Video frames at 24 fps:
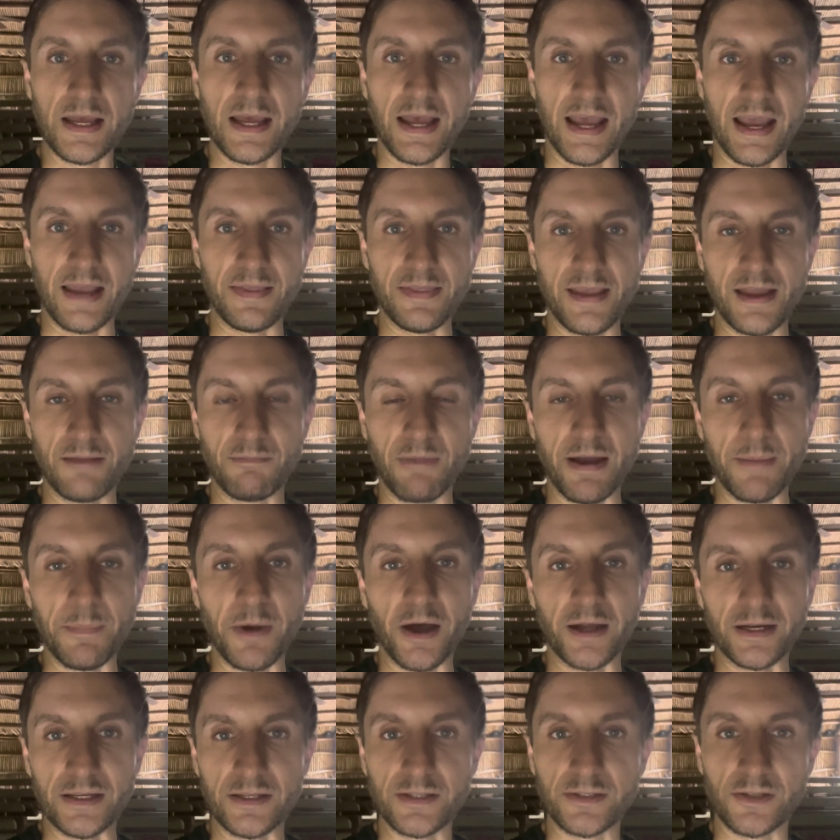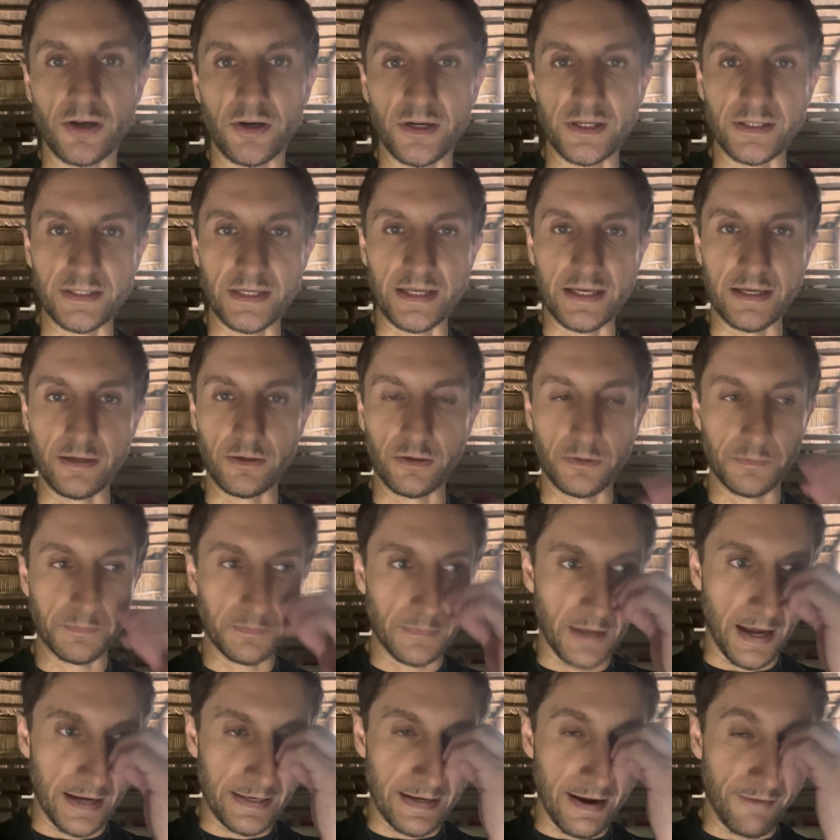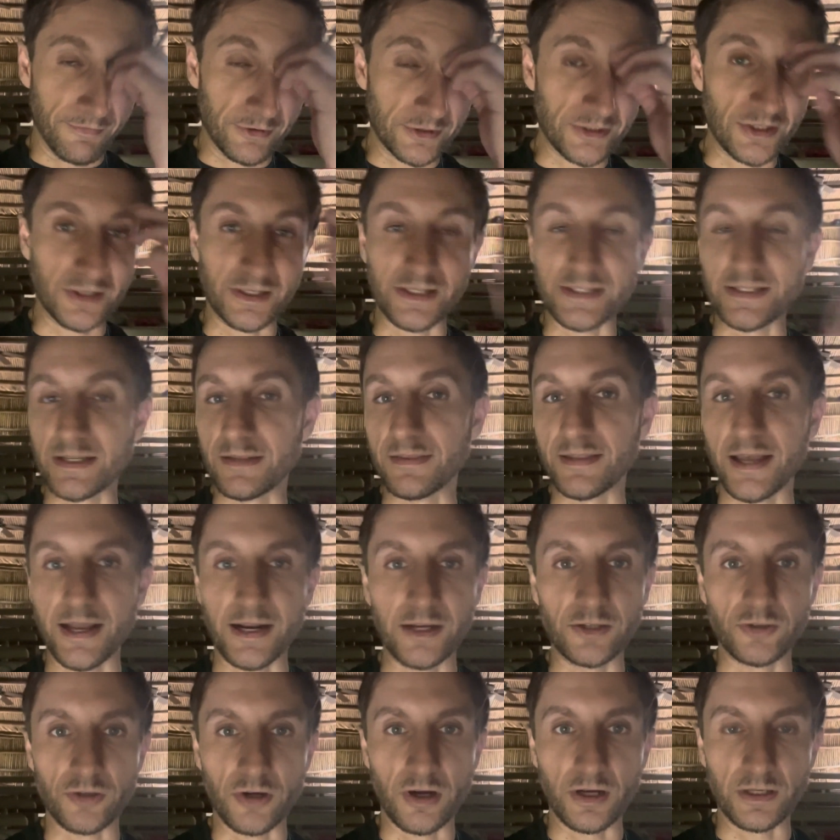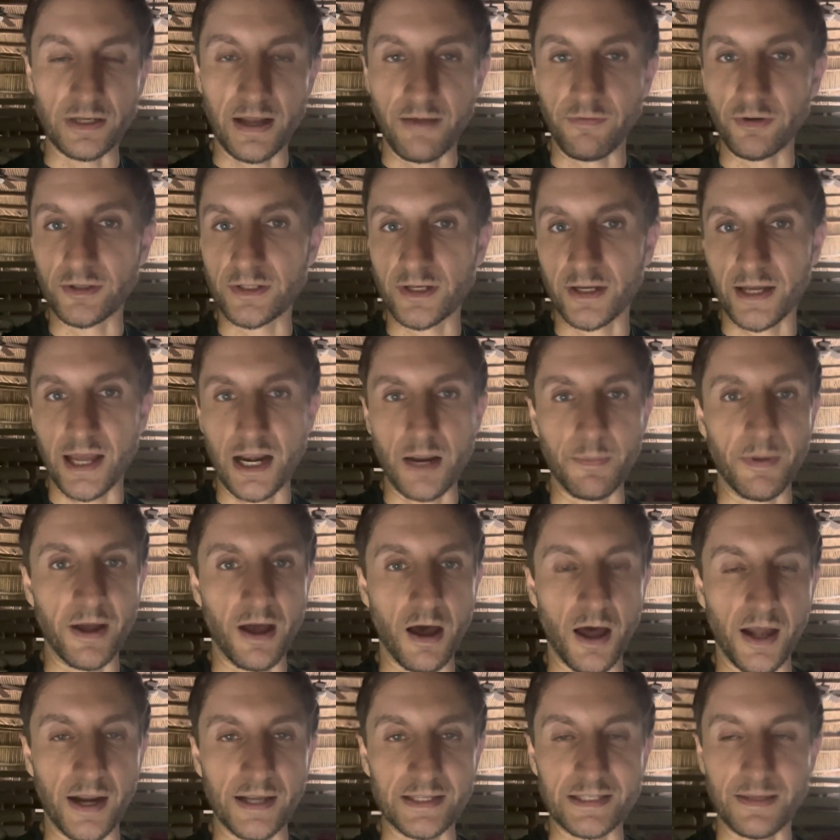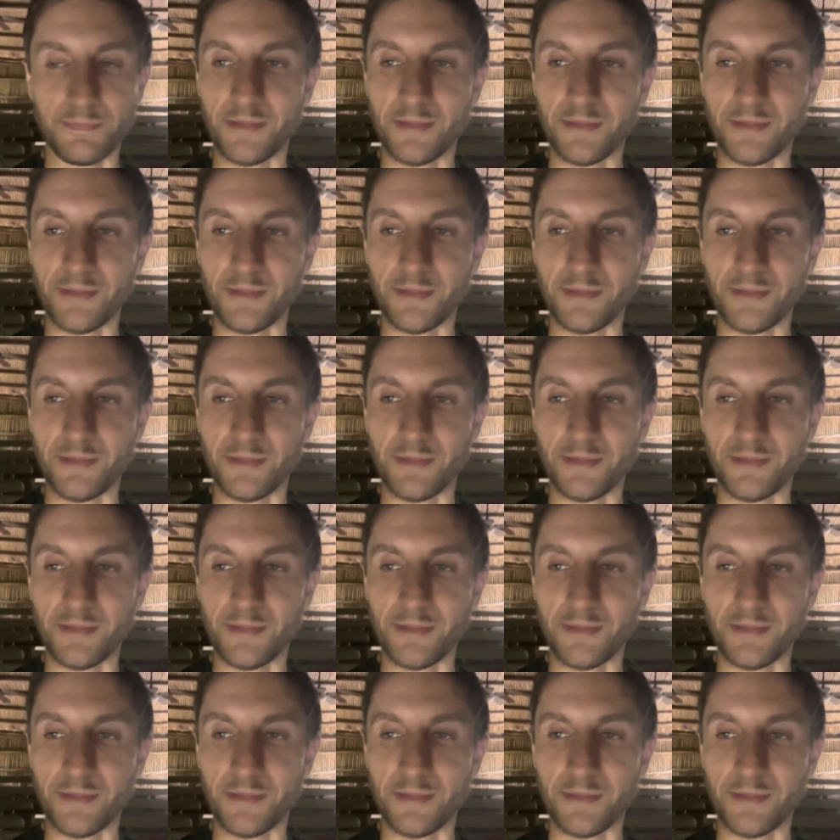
and then my body started to heal. I never took a synthetic drug, never took antibiotics.